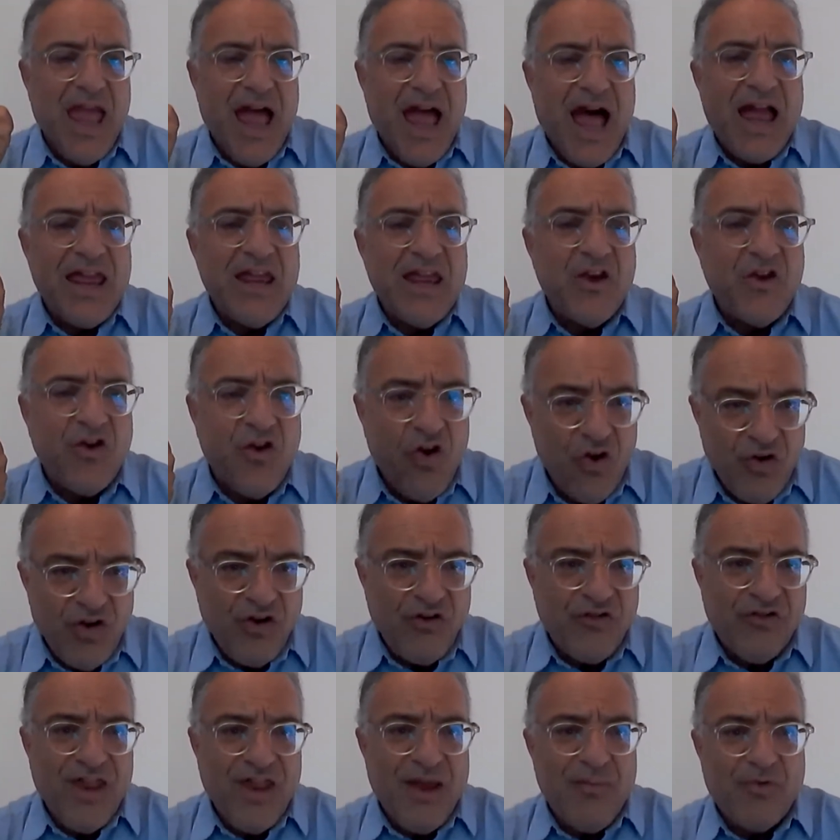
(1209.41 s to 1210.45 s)
I
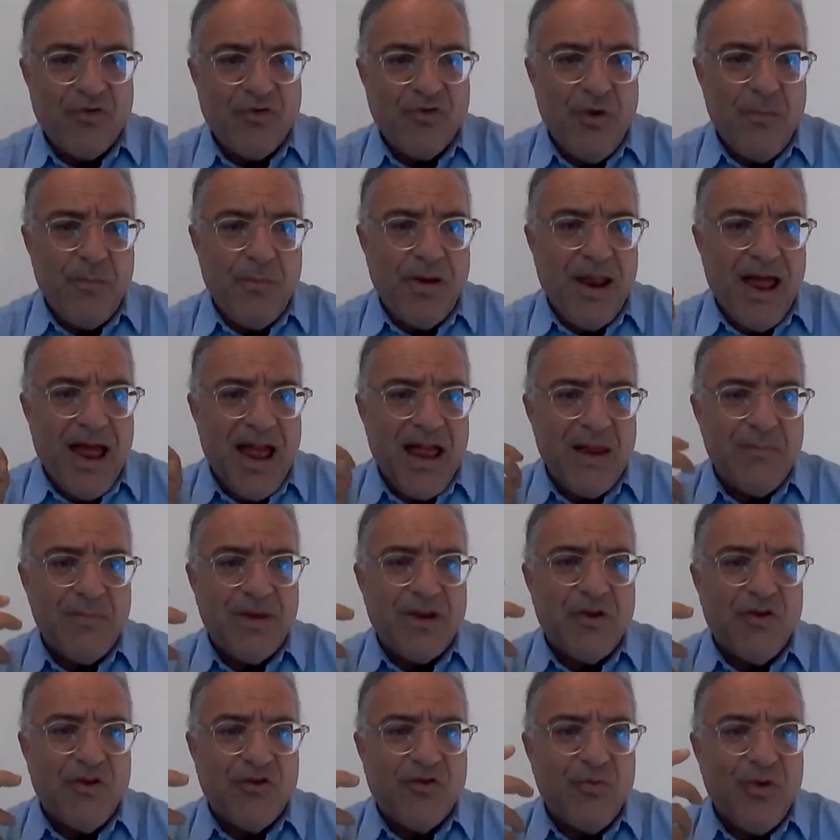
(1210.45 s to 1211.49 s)
encourage them to apply
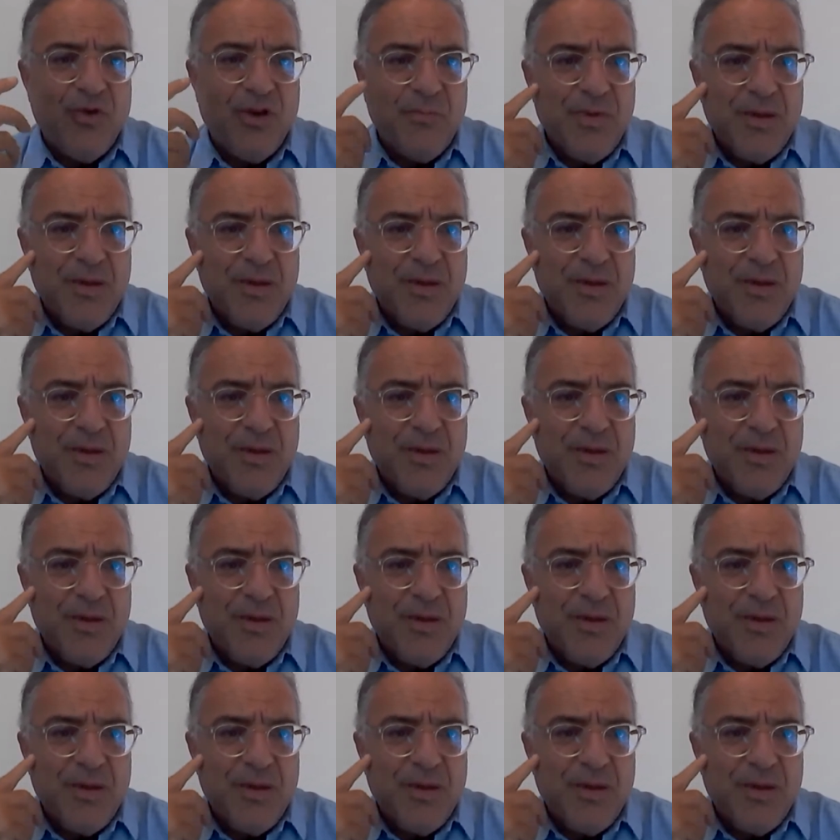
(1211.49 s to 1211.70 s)
because we'll